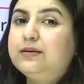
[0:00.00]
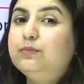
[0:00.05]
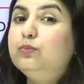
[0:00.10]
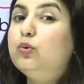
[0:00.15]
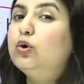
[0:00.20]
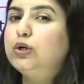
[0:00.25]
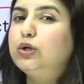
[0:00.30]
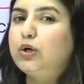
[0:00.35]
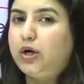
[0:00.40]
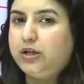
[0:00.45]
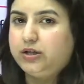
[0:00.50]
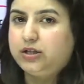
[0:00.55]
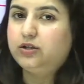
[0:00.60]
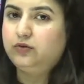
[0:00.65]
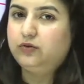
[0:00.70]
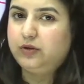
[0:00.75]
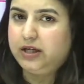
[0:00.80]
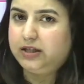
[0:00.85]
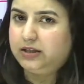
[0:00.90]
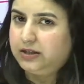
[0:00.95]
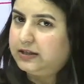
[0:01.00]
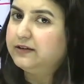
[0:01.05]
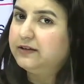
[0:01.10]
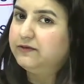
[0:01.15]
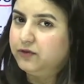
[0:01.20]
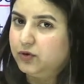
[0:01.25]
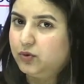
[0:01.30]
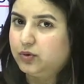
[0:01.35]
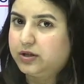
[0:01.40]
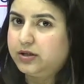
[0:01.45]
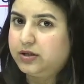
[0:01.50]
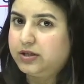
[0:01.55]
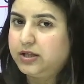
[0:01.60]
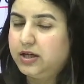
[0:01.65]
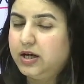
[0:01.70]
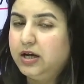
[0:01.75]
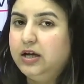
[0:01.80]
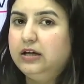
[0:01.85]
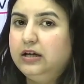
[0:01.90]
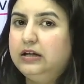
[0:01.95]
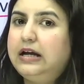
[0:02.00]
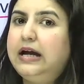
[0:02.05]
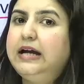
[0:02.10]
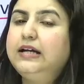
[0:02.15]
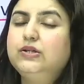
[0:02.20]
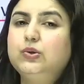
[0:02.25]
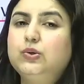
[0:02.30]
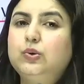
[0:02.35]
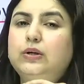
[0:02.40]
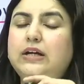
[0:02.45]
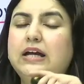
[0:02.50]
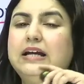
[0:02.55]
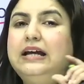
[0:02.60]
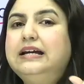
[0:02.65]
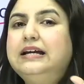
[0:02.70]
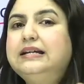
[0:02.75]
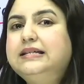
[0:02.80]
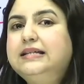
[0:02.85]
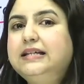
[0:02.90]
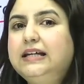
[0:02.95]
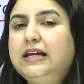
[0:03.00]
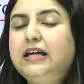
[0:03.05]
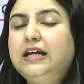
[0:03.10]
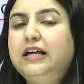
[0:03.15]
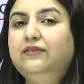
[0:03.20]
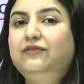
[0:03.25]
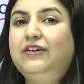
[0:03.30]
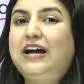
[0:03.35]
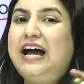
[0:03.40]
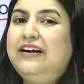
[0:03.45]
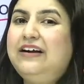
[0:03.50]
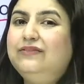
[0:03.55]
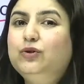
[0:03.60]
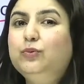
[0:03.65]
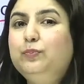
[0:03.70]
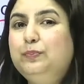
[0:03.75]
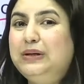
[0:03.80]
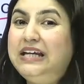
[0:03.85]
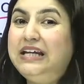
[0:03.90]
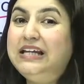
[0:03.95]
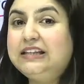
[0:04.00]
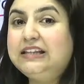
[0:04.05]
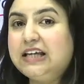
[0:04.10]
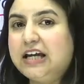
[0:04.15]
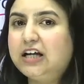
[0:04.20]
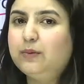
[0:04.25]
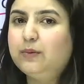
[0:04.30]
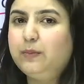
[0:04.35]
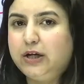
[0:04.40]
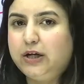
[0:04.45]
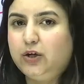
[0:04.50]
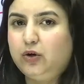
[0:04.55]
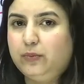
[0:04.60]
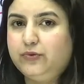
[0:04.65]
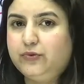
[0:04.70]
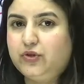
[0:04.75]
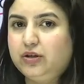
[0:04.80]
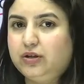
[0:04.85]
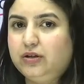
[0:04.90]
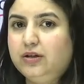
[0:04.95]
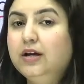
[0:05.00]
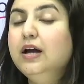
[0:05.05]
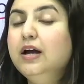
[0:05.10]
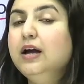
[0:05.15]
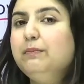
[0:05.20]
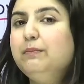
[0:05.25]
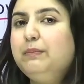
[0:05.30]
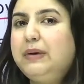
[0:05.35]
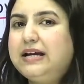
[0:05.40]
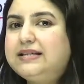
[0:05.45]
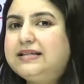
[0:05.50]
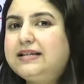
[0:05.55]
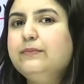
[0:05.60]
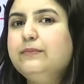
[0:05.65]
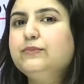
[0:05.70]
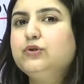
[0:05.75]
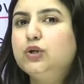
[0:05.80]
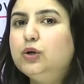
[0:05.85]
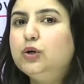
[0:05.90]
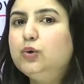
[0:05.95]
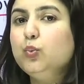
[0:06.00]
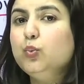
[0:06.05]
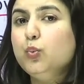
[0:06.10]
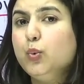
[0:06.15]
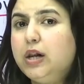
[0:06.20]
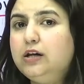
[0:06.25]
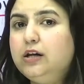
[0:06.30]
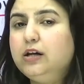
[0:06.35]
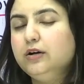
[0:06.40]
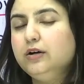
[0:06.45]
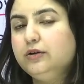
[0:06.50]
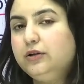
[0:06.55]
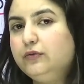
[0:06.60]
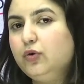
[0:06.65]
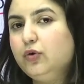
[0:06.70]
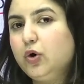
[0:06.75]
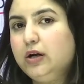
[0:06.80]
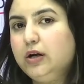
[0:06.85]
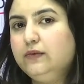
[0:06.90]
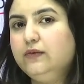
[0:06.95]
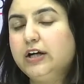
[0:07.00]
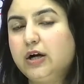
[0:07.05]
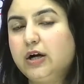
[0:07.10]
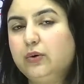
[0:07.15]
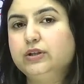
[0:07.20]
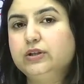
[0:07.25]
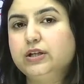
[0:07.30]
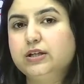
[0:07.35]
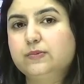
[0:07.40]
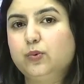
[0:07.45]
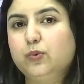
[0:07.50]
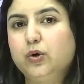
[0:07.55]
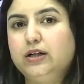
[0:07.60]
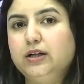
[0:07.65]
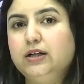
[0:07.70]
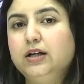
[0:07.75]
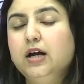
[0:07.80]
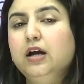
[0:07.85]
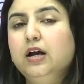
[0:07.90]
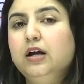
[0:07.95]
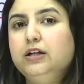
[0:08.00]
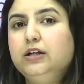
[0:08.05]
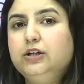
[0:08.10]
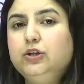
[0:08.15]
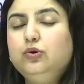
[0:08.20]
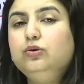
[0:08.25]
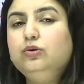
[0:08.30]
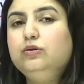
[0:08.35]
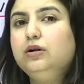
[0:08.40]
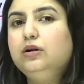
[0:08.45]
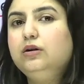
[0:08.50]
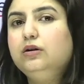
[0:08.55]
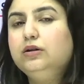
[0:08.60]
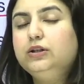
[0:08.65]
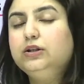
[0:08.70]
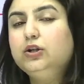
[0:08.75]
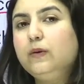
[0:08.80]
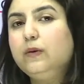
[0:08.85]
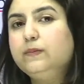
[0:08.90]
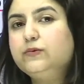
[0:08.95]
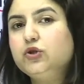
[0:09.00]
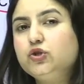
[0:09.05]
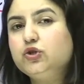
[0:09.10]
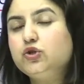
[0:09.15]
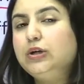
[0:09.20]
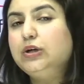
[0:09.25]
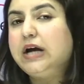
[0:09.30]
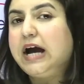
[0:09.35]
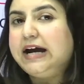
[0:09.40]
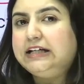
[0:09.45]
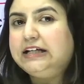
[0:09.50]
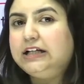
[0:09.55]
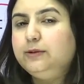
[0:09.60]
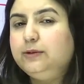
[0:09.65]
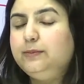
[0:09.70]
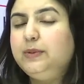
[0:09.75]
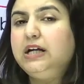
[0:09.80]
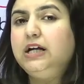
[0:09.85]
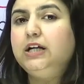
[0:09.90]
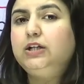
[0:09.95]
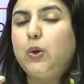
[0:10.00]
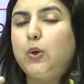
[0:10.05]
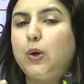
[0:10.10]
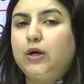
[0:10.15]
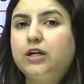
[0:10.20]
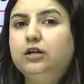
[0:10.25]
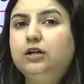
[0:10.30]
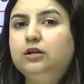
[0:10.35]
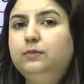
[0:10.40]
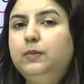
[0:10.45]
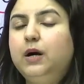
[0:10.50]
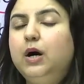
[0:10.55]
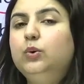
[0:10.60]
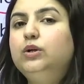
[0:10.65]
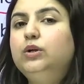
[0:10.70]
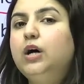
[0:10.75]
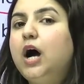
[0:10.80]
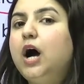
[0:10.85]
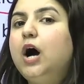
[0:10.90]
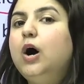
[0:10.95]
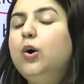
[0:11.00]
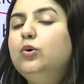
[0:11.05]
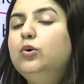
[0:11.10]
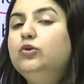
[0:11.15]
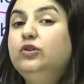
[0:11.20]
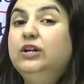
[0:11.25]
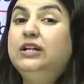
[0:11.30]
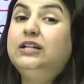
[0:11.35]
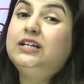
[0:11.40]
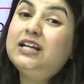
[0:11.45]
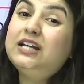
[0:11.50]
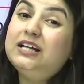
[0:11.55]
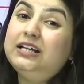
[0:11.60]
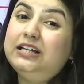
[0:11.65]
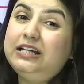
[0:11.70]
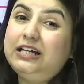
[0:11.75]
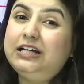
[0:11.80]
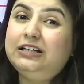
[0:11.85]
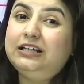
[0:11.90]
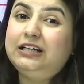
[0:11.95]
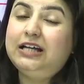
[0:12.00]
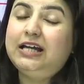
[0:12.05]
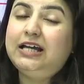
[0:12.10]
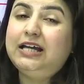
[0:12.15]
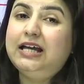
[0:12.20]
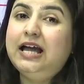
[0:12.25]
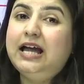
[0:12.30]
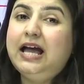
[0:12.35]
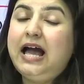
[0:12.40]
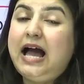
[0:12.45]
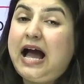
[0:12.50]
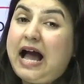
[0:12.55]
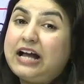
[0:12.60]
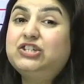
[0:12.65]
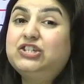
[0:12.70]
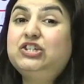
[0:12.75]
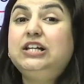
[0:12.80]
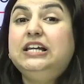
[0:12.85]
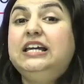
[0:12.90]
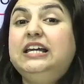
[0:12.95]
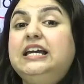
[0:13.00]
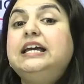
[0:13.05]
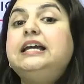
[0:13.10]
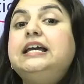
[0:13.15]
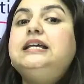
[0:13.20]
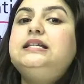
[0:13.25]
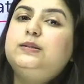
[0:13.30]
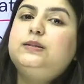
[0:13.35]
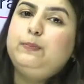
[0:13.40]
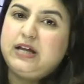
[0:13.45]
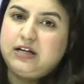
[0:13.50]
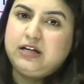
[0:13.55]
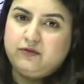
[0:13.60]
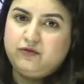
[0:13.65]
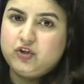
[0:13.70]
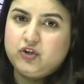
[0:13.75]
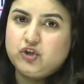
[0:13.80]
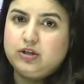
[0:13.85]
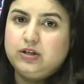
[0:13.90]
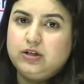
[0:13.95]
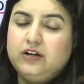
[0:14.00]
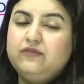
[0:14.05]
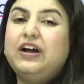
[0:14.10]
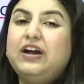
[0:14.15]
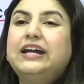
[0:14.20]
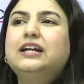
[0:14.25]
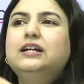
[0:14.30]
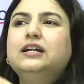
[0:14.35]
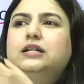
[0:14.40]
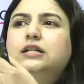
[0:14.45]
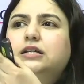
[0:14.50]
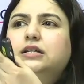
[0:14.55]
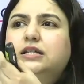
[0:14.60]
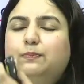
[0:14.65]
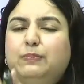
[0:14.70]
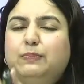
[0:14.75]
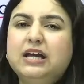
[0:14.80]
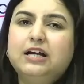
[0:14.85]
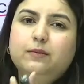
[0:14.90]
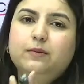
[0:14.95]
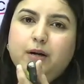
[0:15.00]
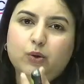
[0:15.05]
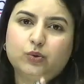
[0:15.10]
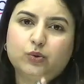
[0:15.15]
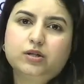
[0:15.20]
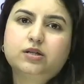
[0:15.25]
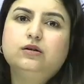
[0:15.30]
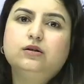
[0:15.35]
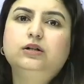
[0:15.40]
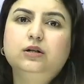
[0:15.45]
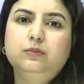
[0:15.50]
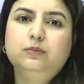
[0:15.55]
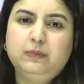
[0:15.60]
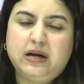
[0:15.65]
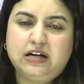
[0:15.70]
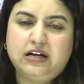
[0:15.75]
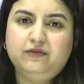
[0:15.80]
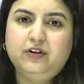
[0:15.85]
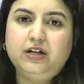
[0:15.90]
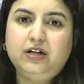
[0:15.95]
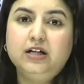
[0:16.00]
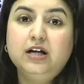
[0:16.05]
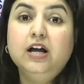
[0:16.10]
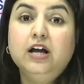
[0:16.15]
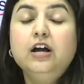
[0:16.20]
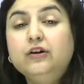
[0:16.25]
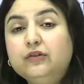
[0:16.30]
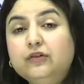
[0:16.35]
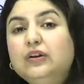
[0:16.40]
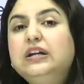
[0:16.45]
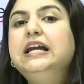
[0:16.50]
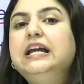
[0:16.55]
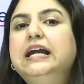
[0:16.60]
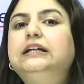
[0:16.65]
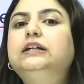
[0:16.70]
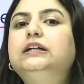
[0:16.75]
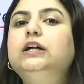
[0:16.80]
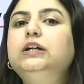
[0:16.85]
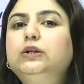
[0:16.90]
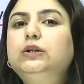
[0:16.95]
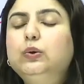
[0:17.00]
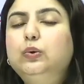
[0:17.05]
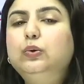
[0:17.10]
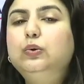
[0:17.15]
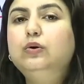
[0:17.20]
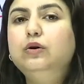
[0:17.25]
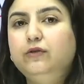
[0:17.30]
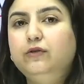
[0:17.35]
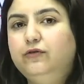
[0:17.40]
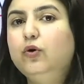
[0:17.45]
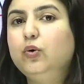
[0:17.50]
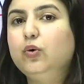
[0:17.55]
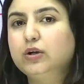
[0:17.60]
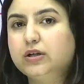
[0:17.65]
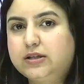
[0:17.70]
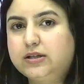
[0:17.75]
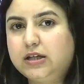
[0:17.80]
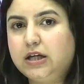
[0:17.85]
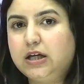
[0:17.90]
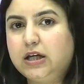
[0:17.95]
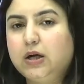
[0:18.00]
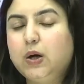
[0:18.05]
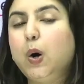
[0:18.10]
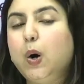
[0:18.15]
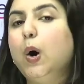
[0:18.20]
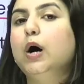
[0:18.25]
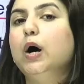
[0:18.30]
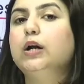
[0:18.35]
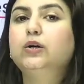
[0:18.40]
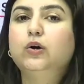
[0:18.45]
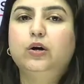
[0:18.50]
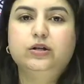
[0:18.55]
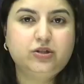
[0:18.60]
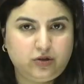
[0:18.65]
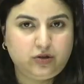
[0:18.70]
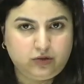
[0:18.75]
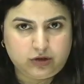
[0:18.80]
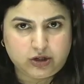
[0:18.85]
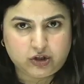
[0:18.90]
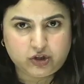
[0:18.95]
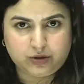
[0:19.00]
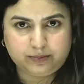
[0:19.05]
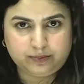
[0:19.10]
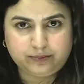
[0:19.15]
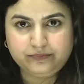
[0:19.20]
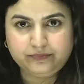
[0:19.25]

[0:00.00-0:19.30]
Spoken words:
more concentrated and focused, right? So can I say, if I have to pre-think my option, my assumption will revolve around this point. The option should ideally be talking about how drinking green tea actually is beneficial. If I can speak about a certain benefit related to focusing or concentration.